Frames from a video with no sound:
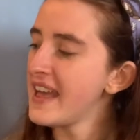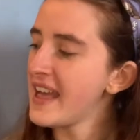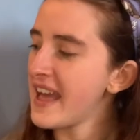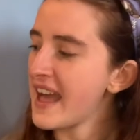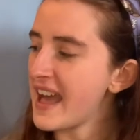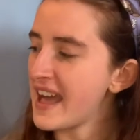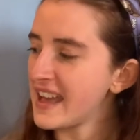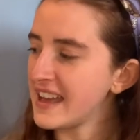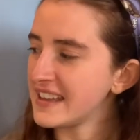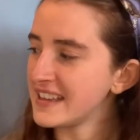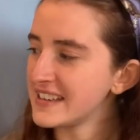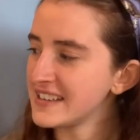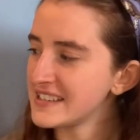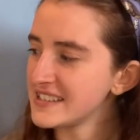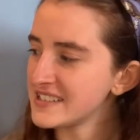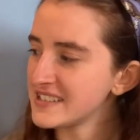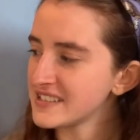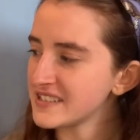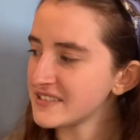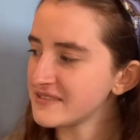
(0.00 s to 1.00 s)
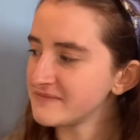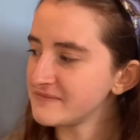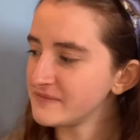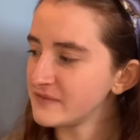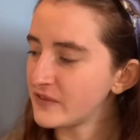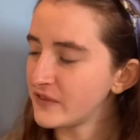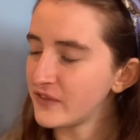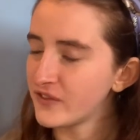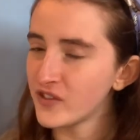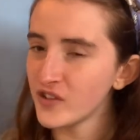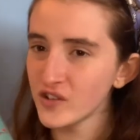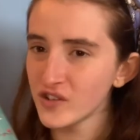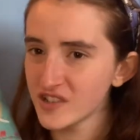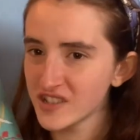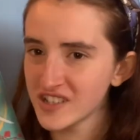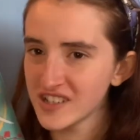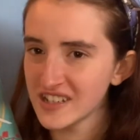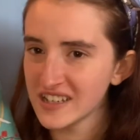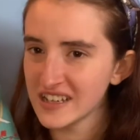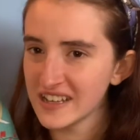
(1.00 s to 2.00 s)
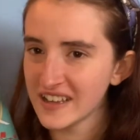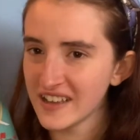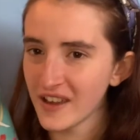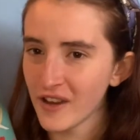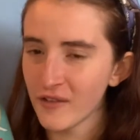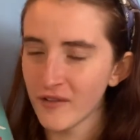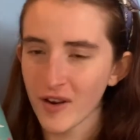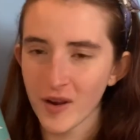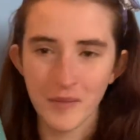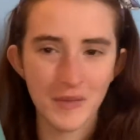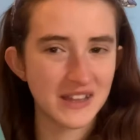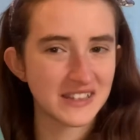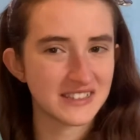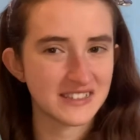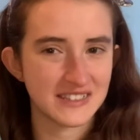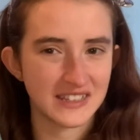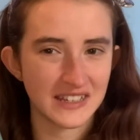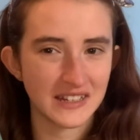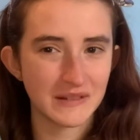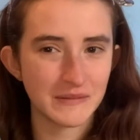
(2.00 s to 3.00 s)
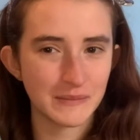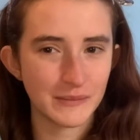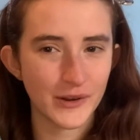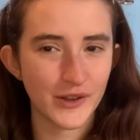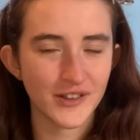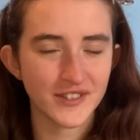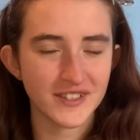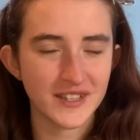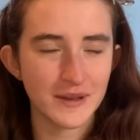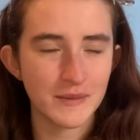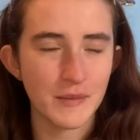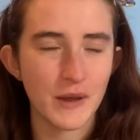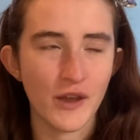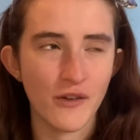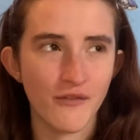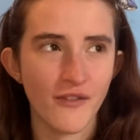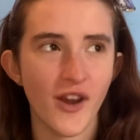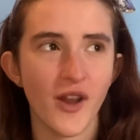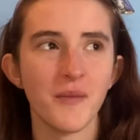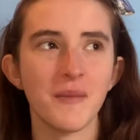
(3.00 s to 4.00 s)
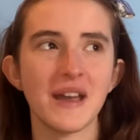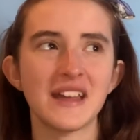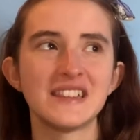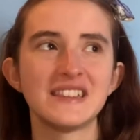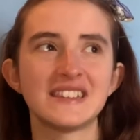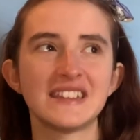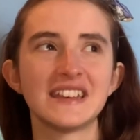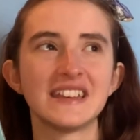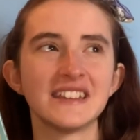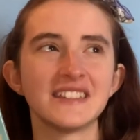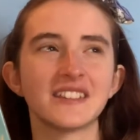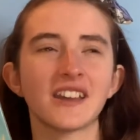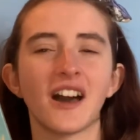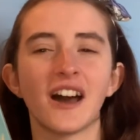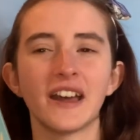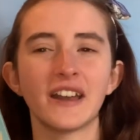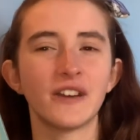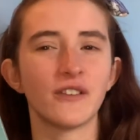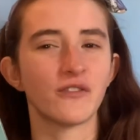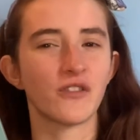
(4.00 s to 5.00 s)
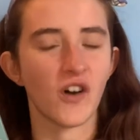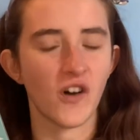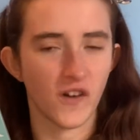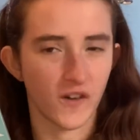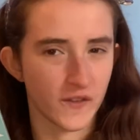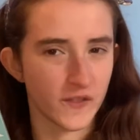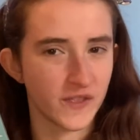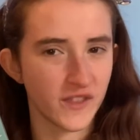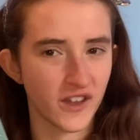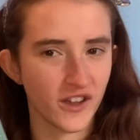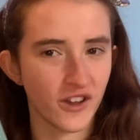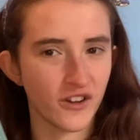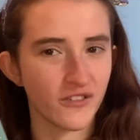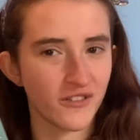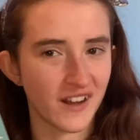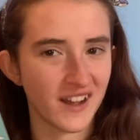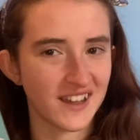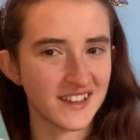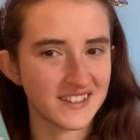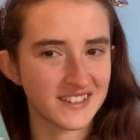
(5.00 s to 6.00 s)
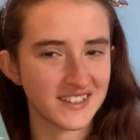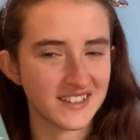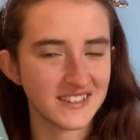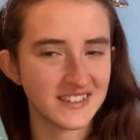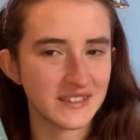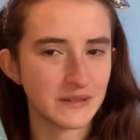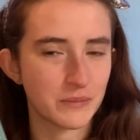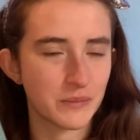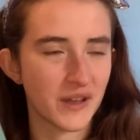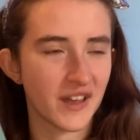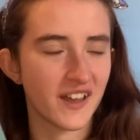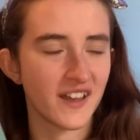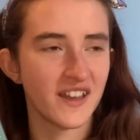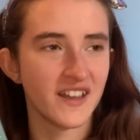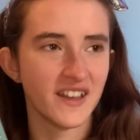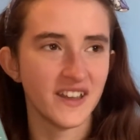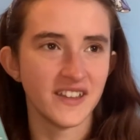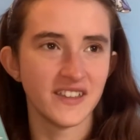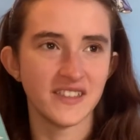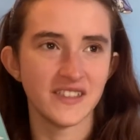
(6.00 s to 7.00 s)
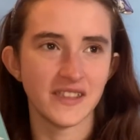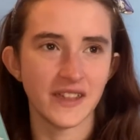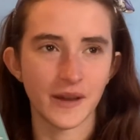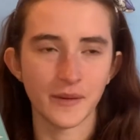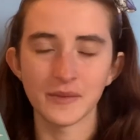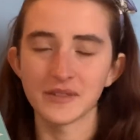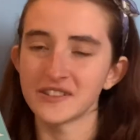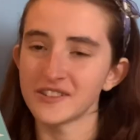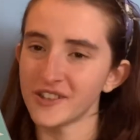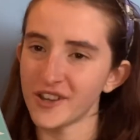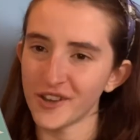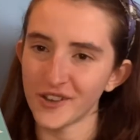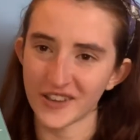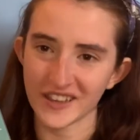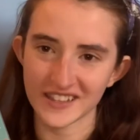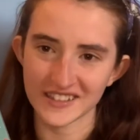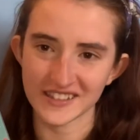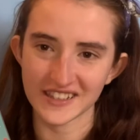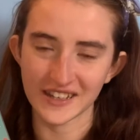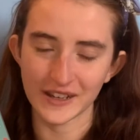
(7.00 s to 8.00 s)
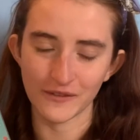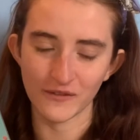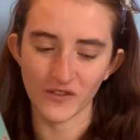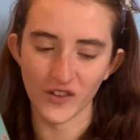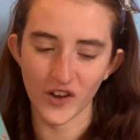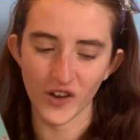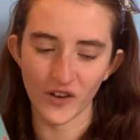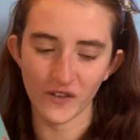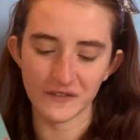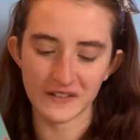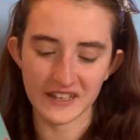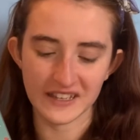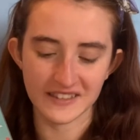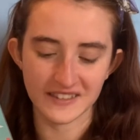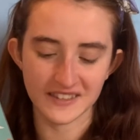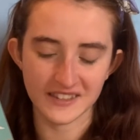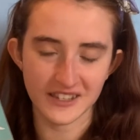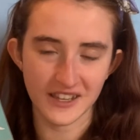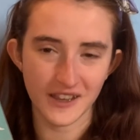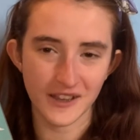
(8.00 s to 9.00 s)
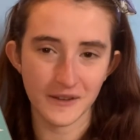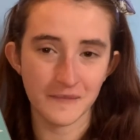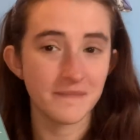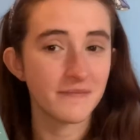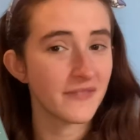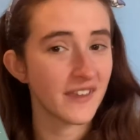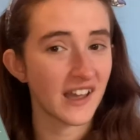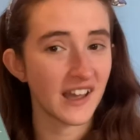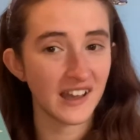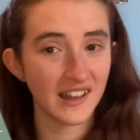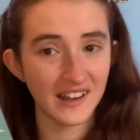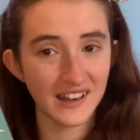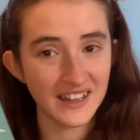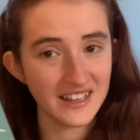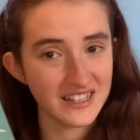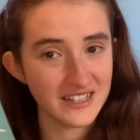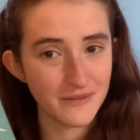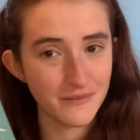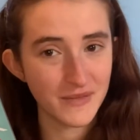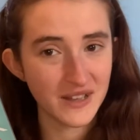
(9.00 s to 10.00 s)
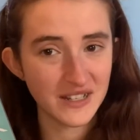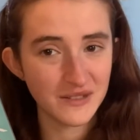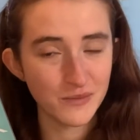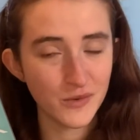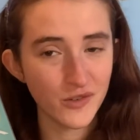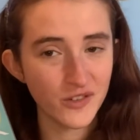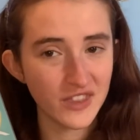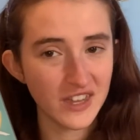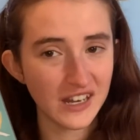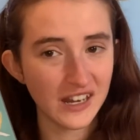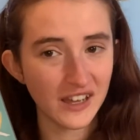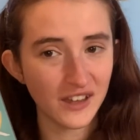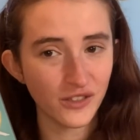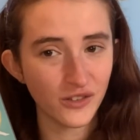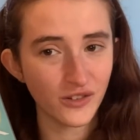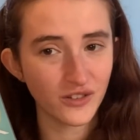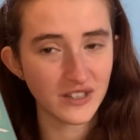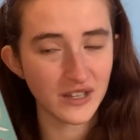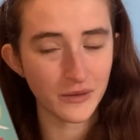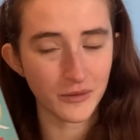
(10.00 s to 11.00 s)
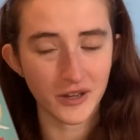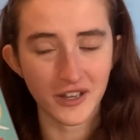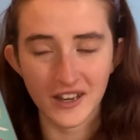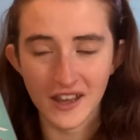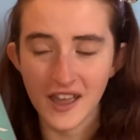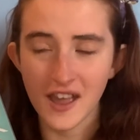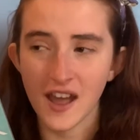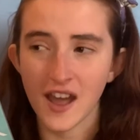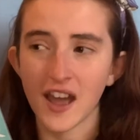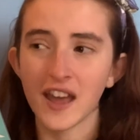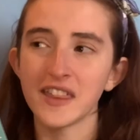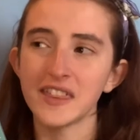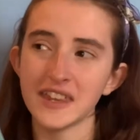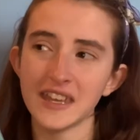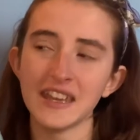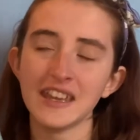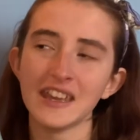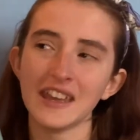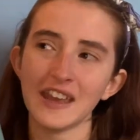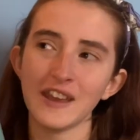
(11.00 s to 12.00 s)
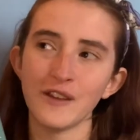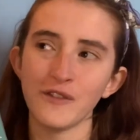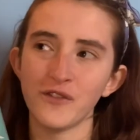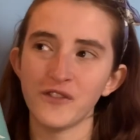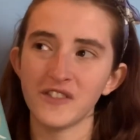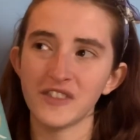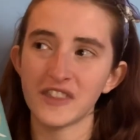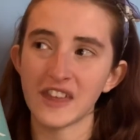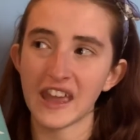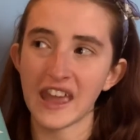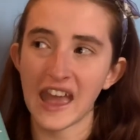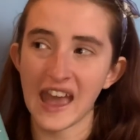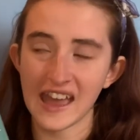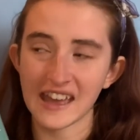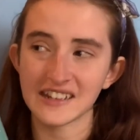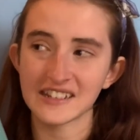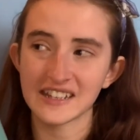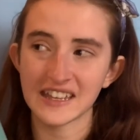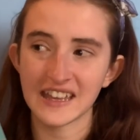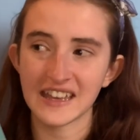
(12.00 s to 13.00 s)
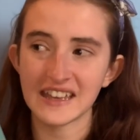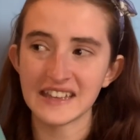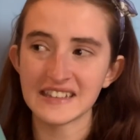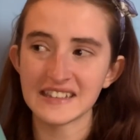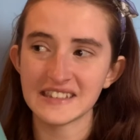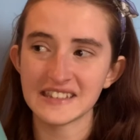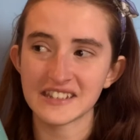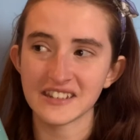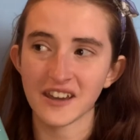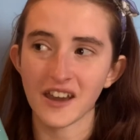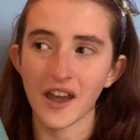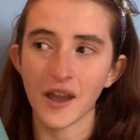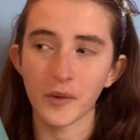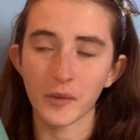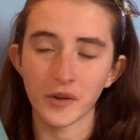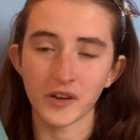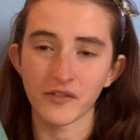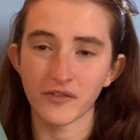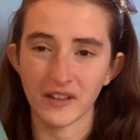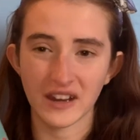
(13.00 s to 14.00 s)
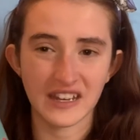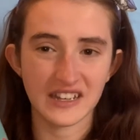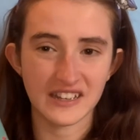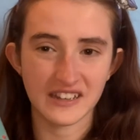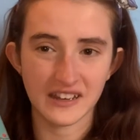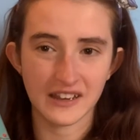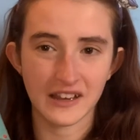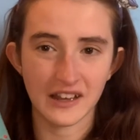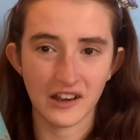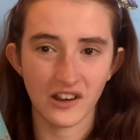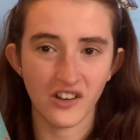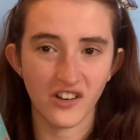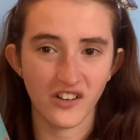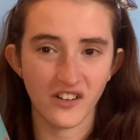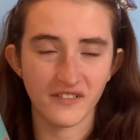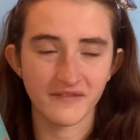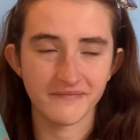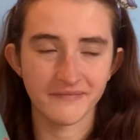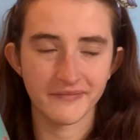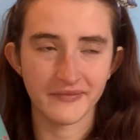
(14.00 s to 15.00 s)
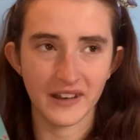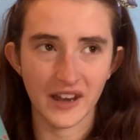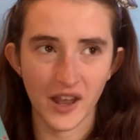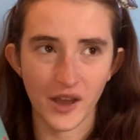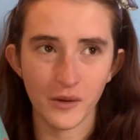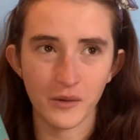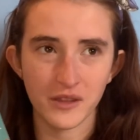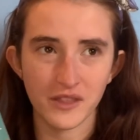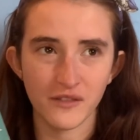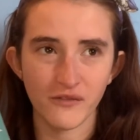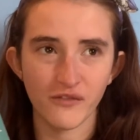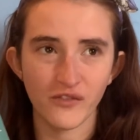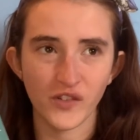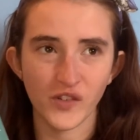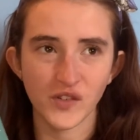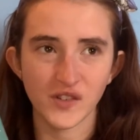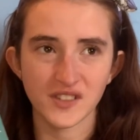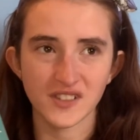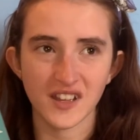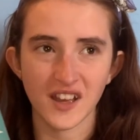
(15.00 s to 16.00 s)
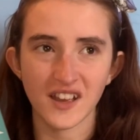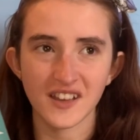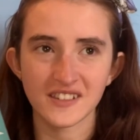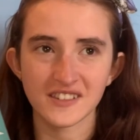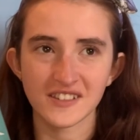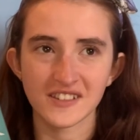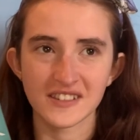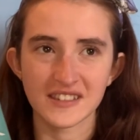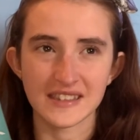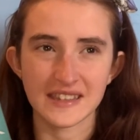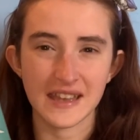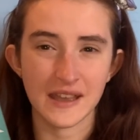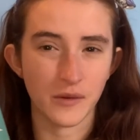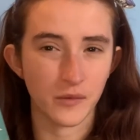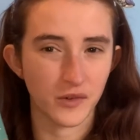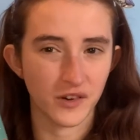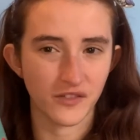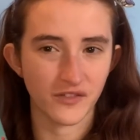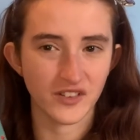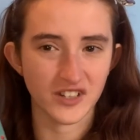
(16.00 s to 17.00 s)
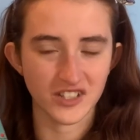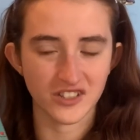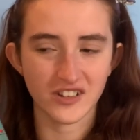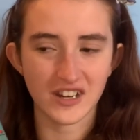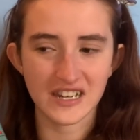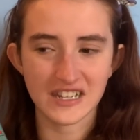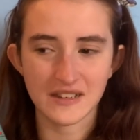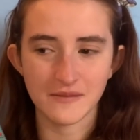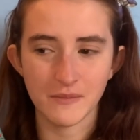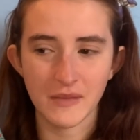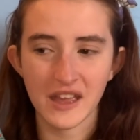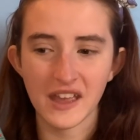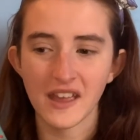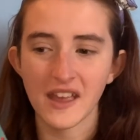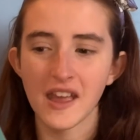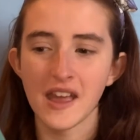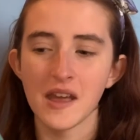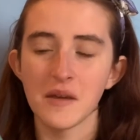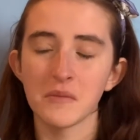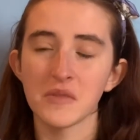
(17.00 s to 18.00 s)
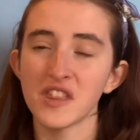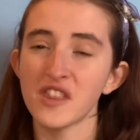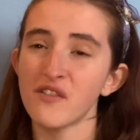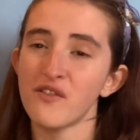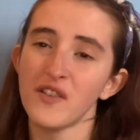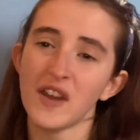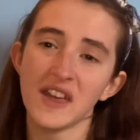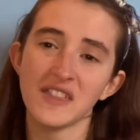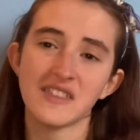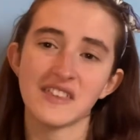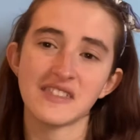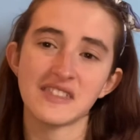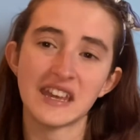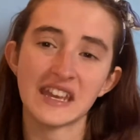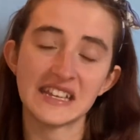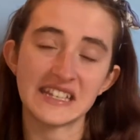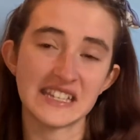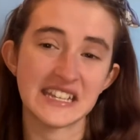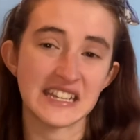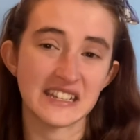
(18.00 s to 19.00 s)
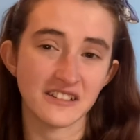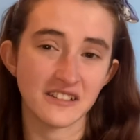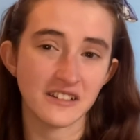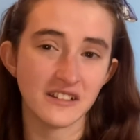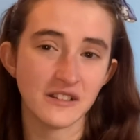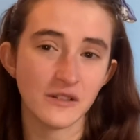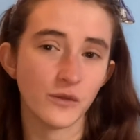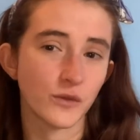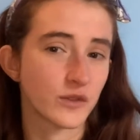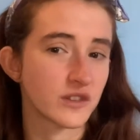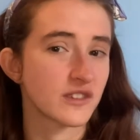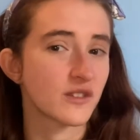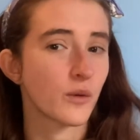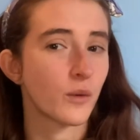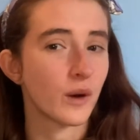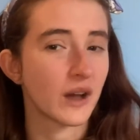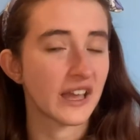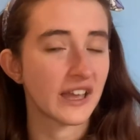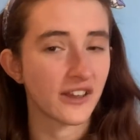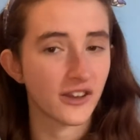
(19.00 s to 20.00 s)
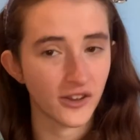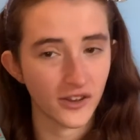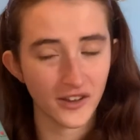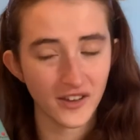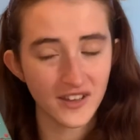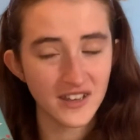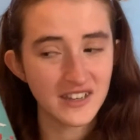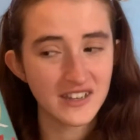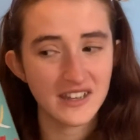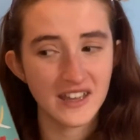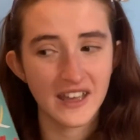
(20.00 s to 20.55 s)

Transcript: And fortunately, a romance didn't blossom. A romance is kind of on the horizons, but there was no kissing involved, and so I liked it much more than I thought I would. I think if they had kissed, I would have rated it a lot lower than 4 stars because it would have frustrated me, but the fact that they didn't was quite good.